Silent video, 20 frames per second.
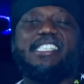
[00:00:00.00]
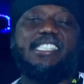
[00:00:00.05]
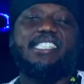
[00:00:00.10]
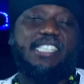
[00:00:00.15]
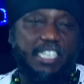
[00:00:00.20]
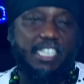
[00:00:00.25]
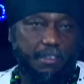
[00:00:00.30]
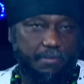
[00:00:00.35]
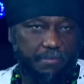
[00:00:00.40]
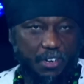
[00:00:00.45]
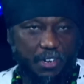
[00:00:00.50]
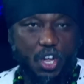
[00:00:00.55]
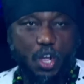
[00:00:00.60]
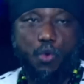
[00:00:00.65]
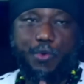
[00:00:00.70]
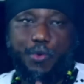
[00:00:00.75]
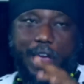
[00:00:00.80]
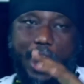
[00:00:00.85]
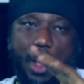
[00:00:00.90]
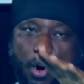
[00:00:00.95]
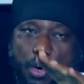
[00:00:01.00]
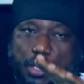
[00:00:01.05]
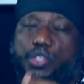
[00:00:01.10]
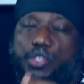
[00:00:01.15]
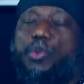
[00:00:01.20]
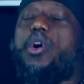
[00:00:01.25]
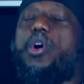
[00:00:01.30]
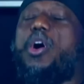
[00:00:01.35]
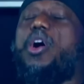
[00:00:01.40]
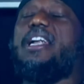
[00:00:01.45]
esteem. We are
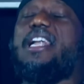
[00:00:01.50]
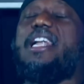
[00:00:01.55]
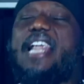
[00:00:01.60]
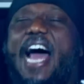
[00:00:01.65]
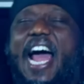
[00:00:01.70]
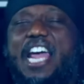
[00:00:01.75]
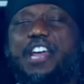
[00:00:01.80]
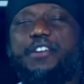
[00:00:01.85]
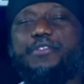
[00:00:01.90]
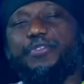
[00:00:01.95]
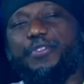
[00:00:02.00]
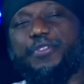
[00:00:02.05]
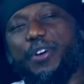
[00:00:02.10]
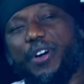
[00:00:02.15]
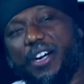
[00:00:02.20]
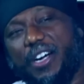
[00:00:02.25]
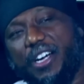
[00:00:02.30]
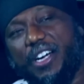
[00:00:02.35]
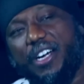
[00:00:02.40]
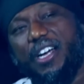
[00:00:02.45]
also on live,